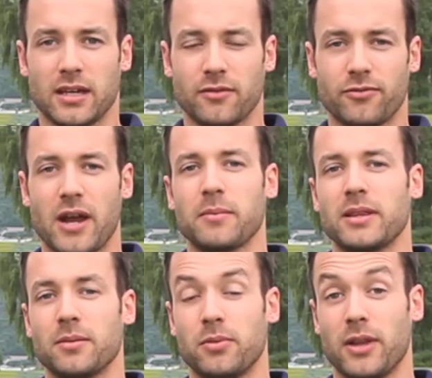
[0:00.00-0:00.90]
can
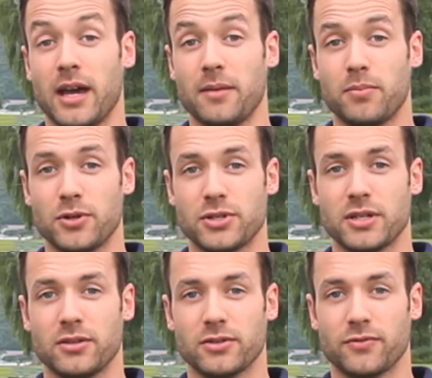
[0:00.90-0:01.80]
fragment the plant,
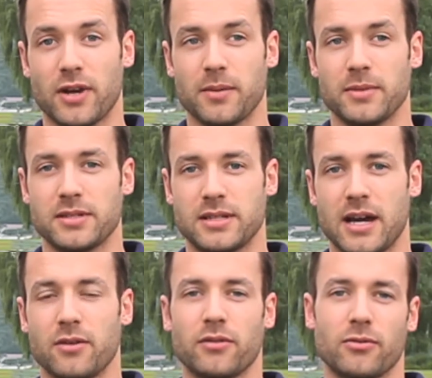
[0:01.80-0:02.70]
pushing those fragments
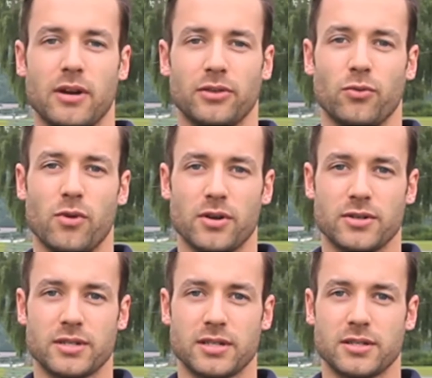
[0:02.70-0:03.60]
down throughout the water
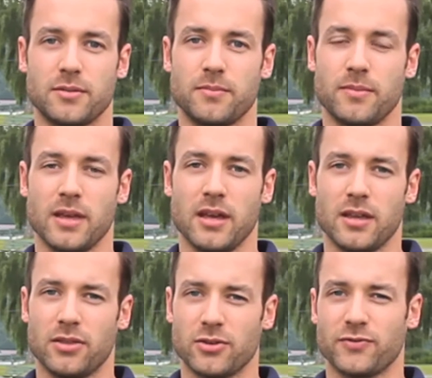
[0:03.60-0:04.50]
system.
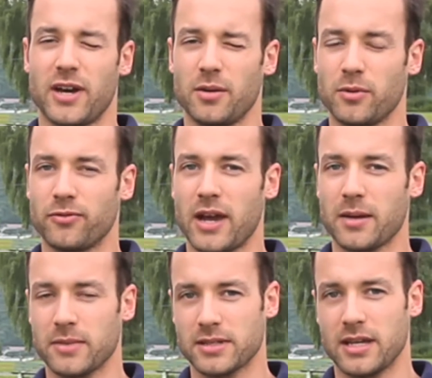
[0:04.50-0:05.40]
Those viable
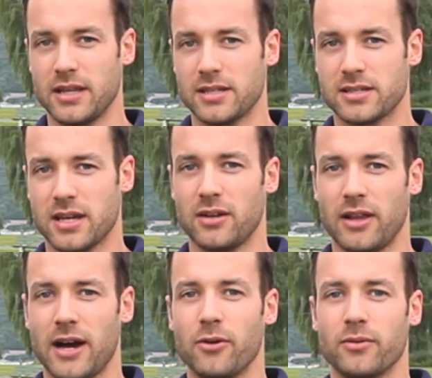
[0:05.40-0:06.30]
fragments can then settle
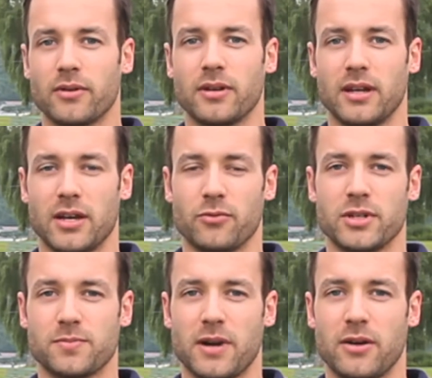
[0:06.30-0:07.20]
out and
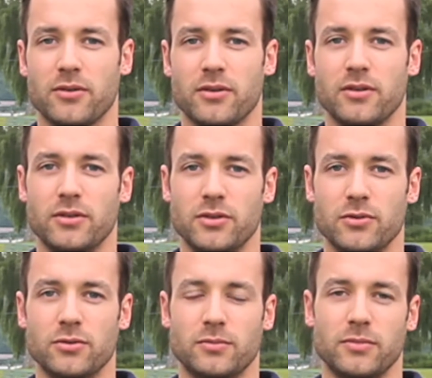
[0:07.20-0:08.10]
resprout
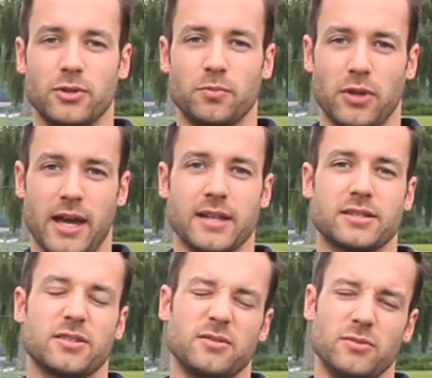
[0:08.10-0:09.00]
new
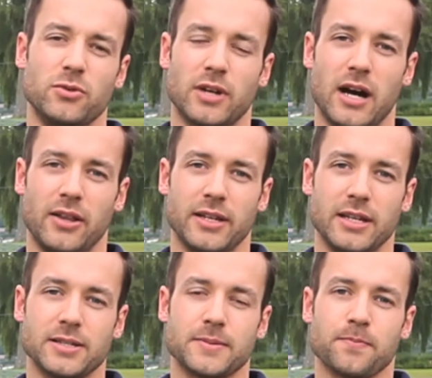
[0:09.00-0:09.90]
plants, new
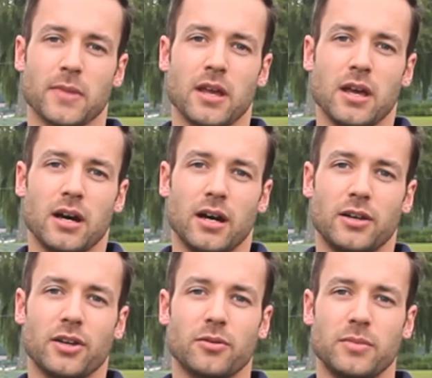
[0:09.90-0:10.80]
colonies.
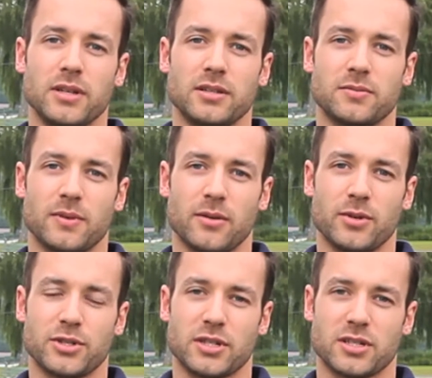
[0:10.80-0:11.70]
Another means by
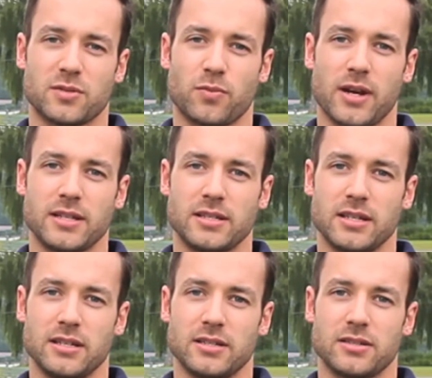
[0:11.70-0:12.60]
which it spreads
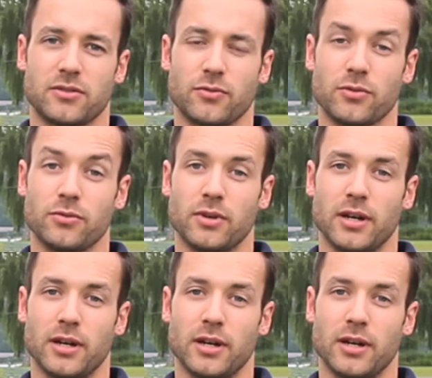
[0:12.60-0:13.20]
is through